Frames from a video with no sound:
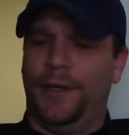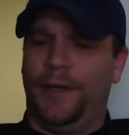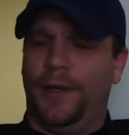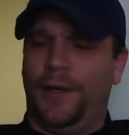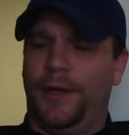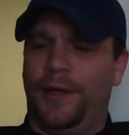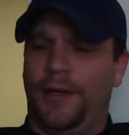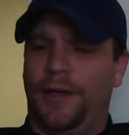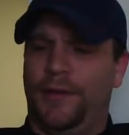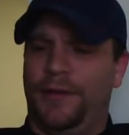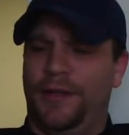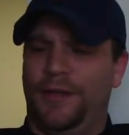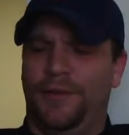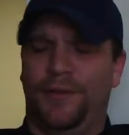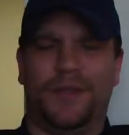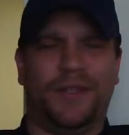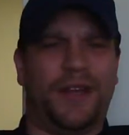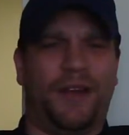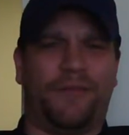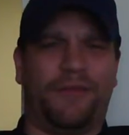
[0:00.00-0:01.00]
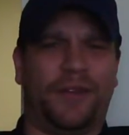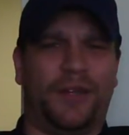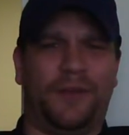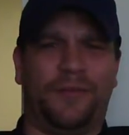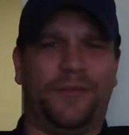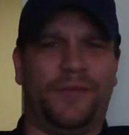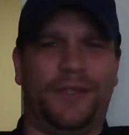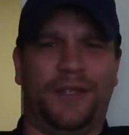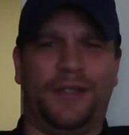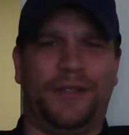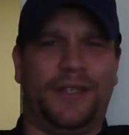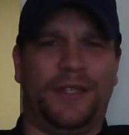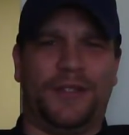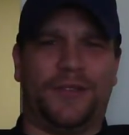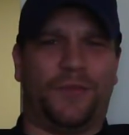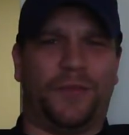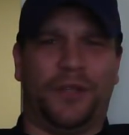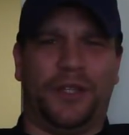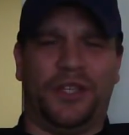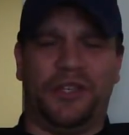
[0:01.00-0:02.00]
that you would definitely
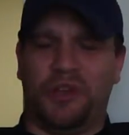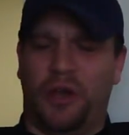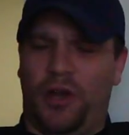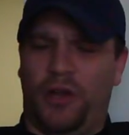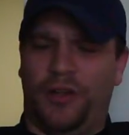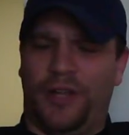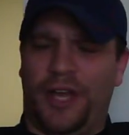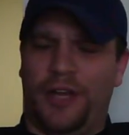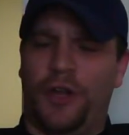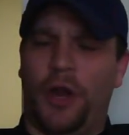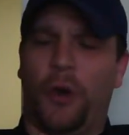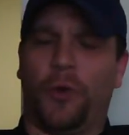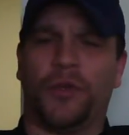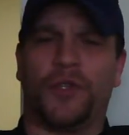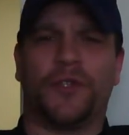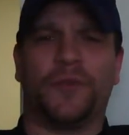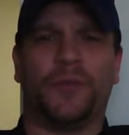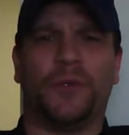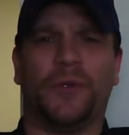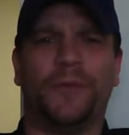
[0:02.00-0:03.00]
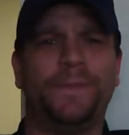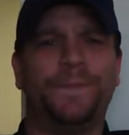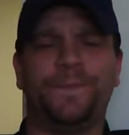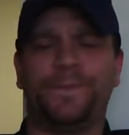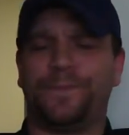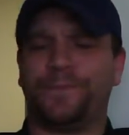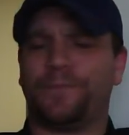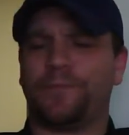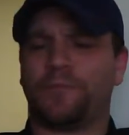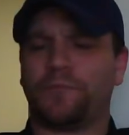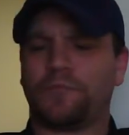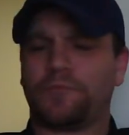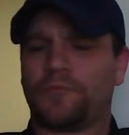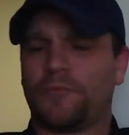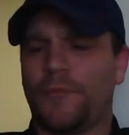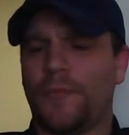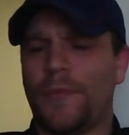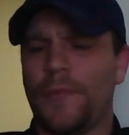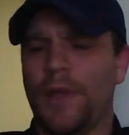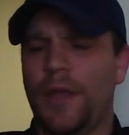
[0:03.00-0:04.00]
that's really all that noticeable.
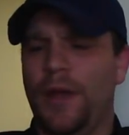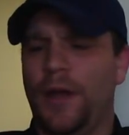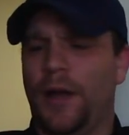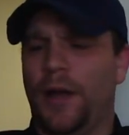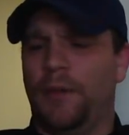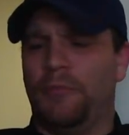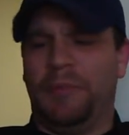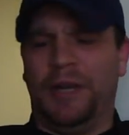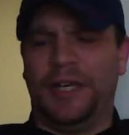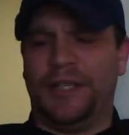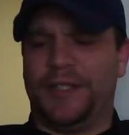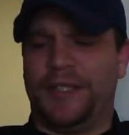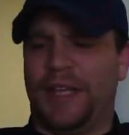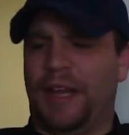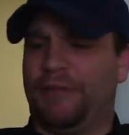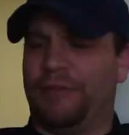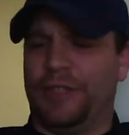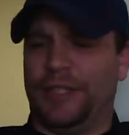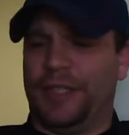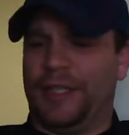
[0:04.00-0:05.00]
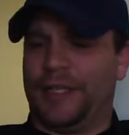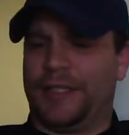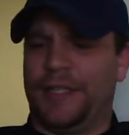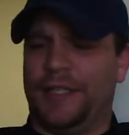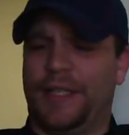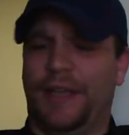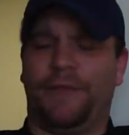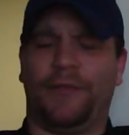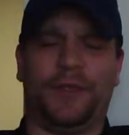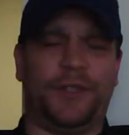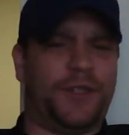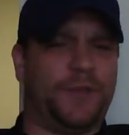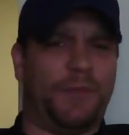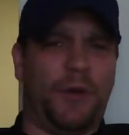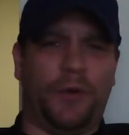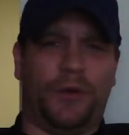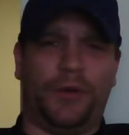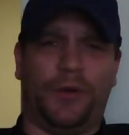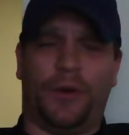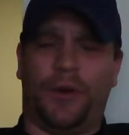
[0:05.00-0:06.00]
But it's definitely, like I said, definitely
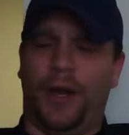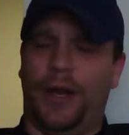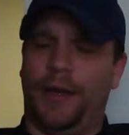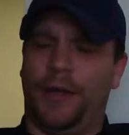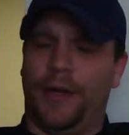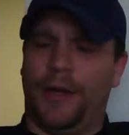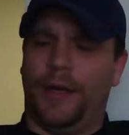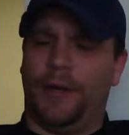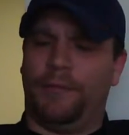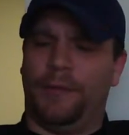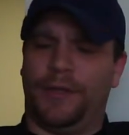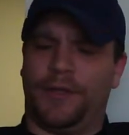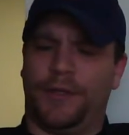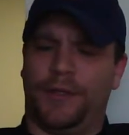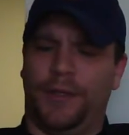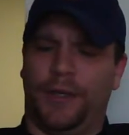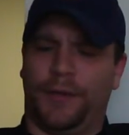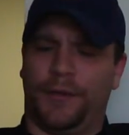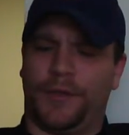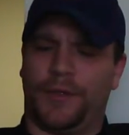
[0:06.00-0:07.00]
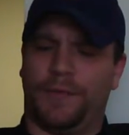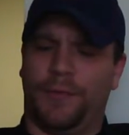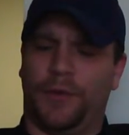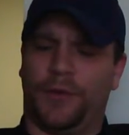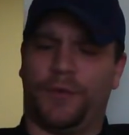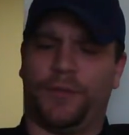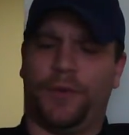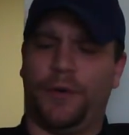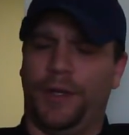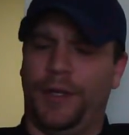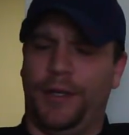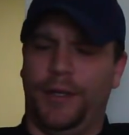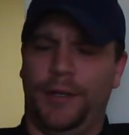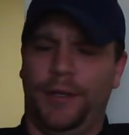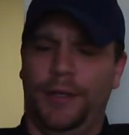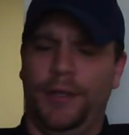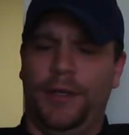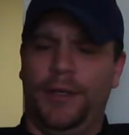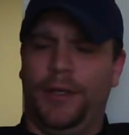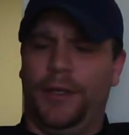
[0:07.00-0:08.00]
smoking great. It's, you know, it smokes pretty
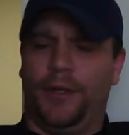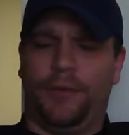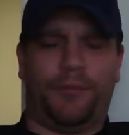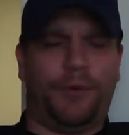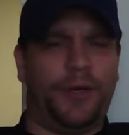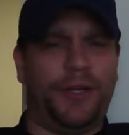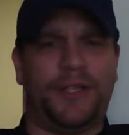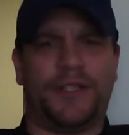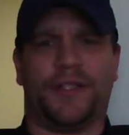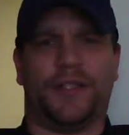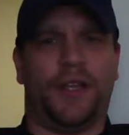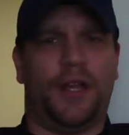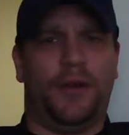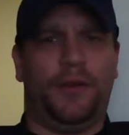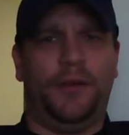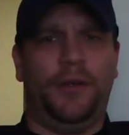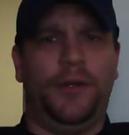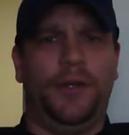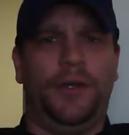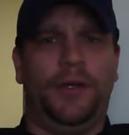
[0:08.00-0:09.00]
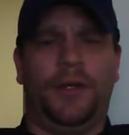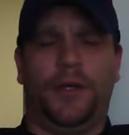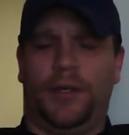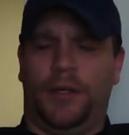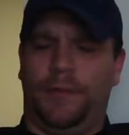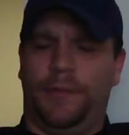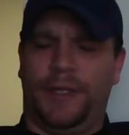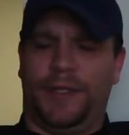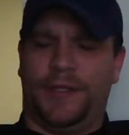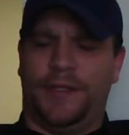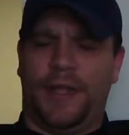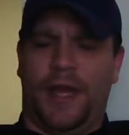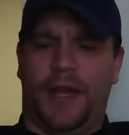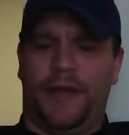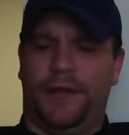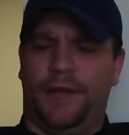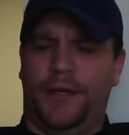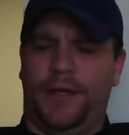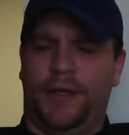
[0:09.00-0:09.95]
slow. It's not